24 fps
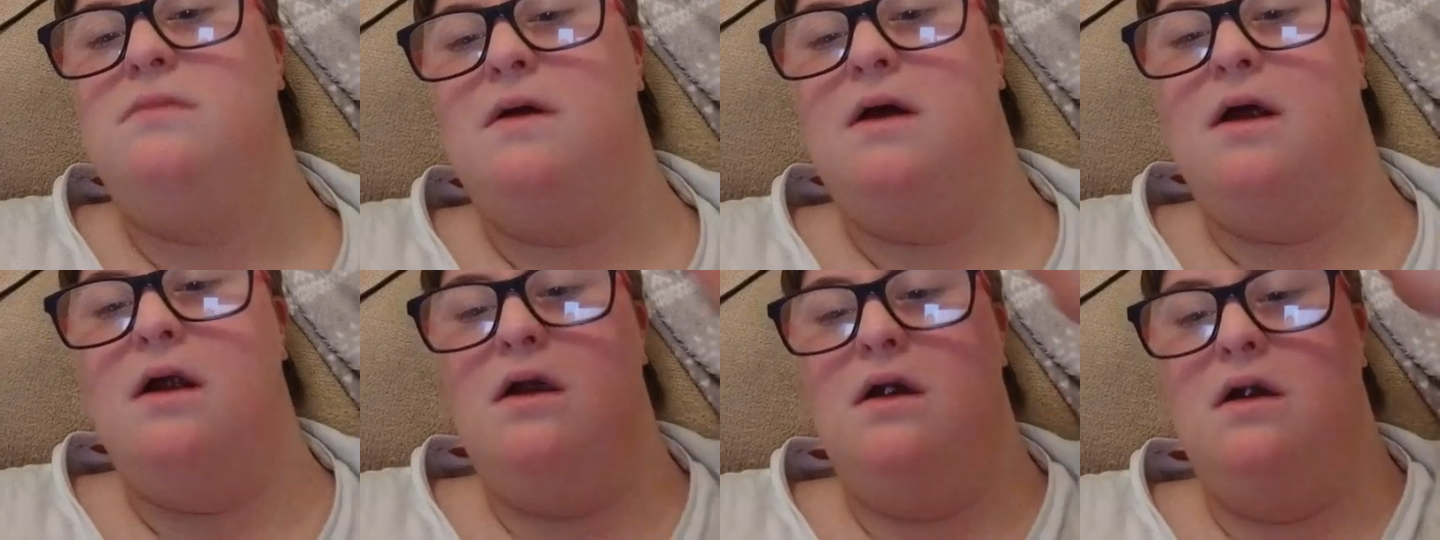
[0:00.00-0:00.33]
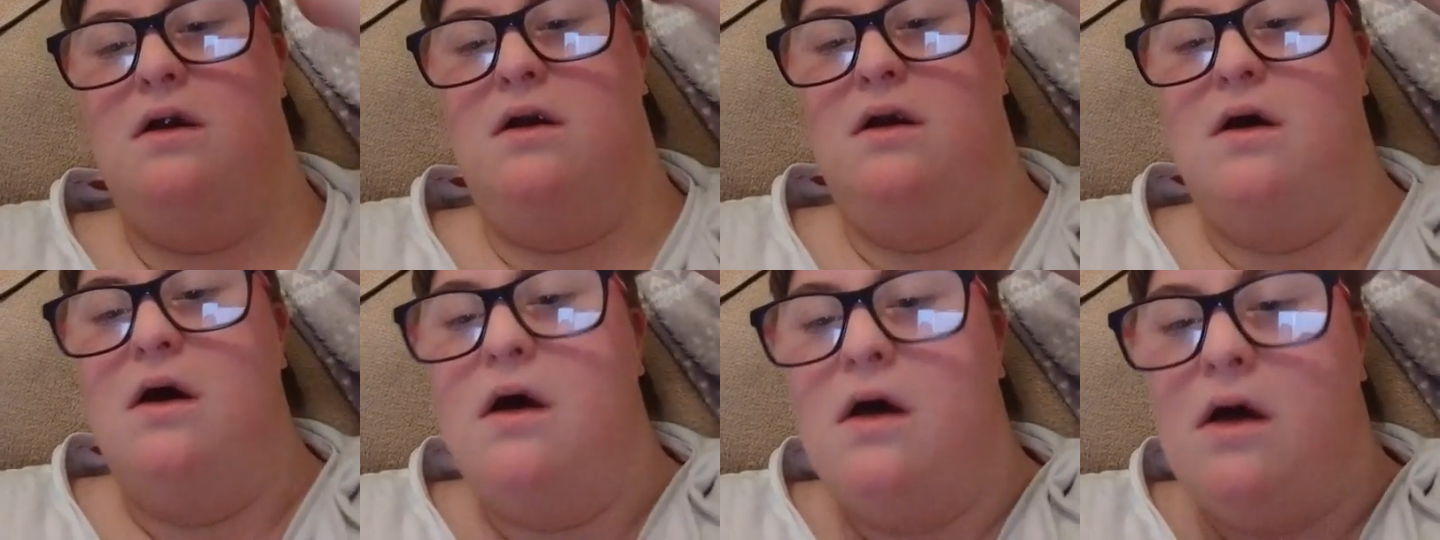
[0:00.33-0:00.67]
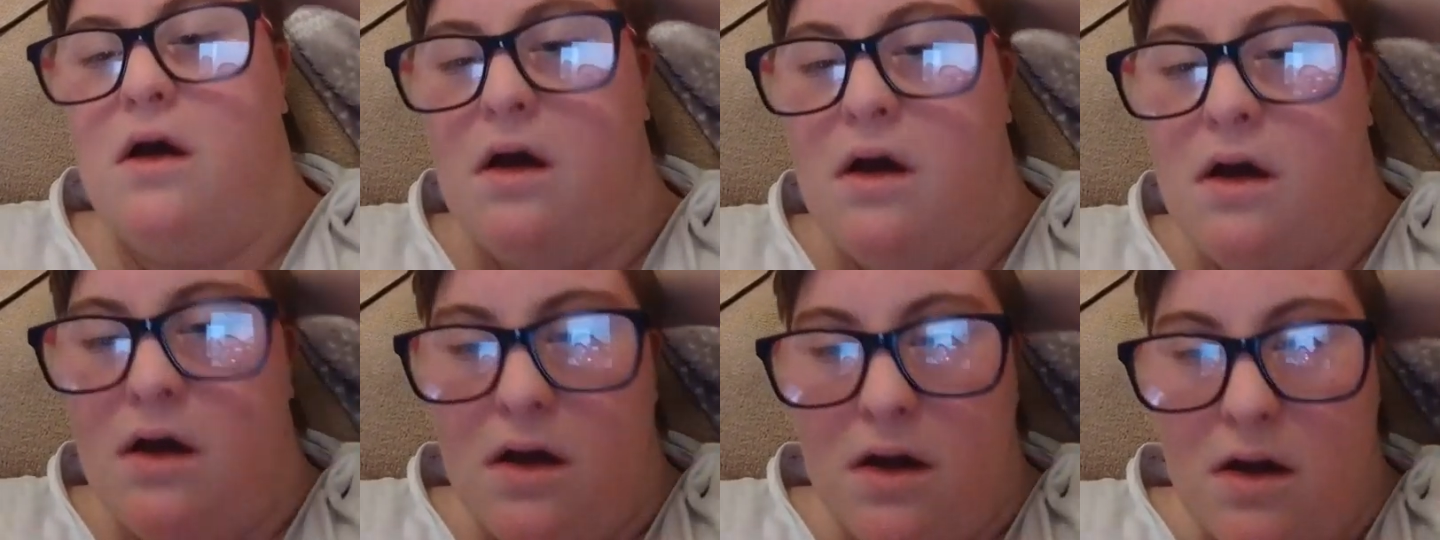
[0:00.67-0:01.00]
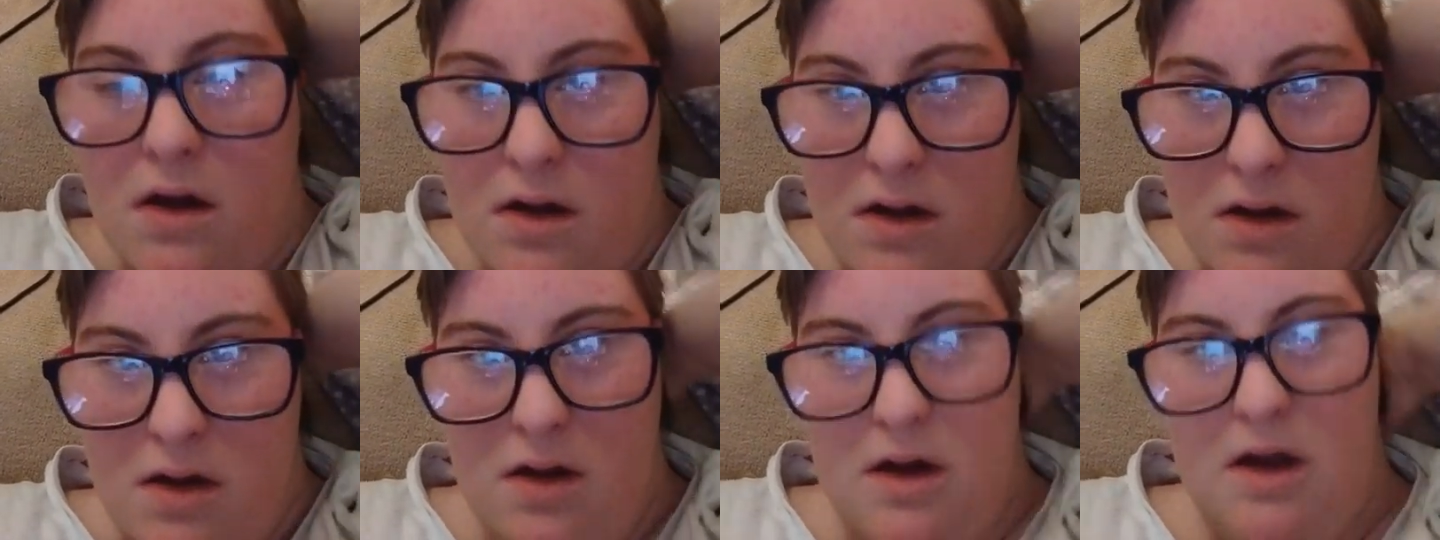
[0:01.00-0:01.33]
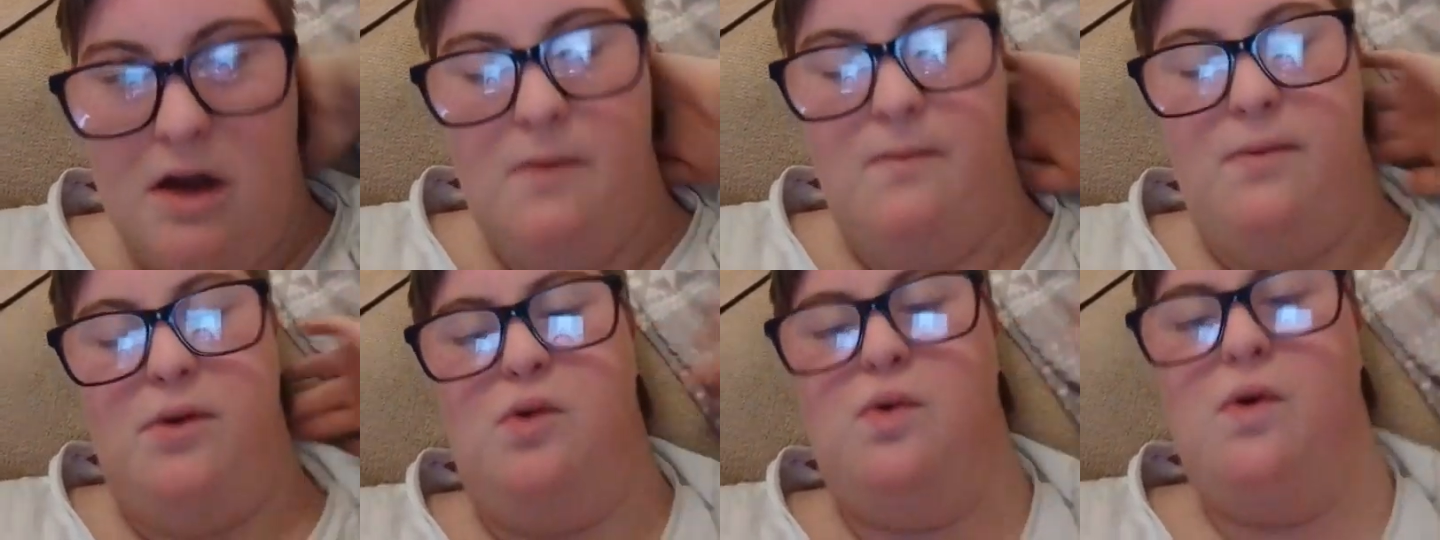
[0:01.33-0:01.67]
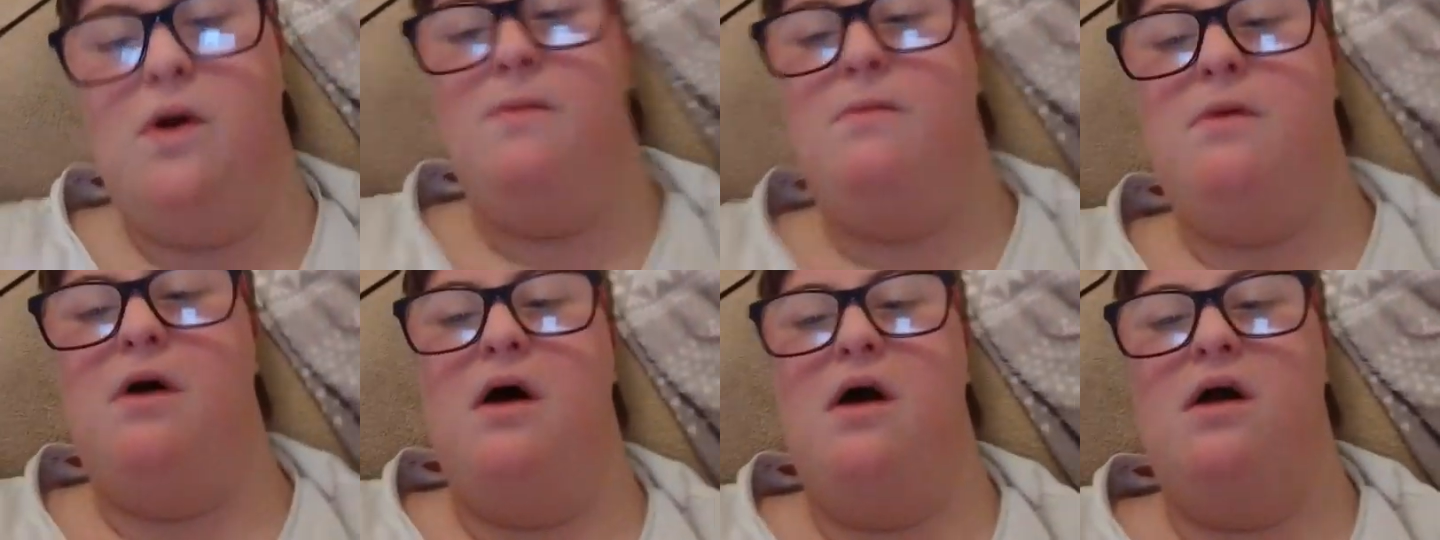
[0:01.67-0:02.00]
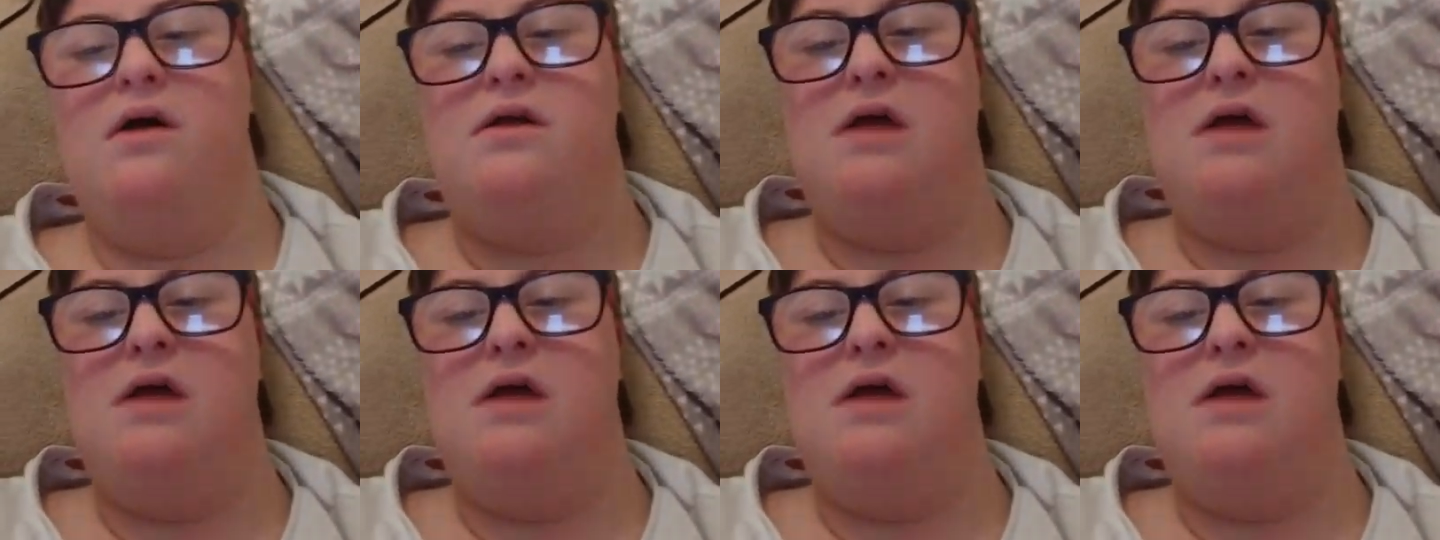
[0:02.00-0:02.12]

in, in between my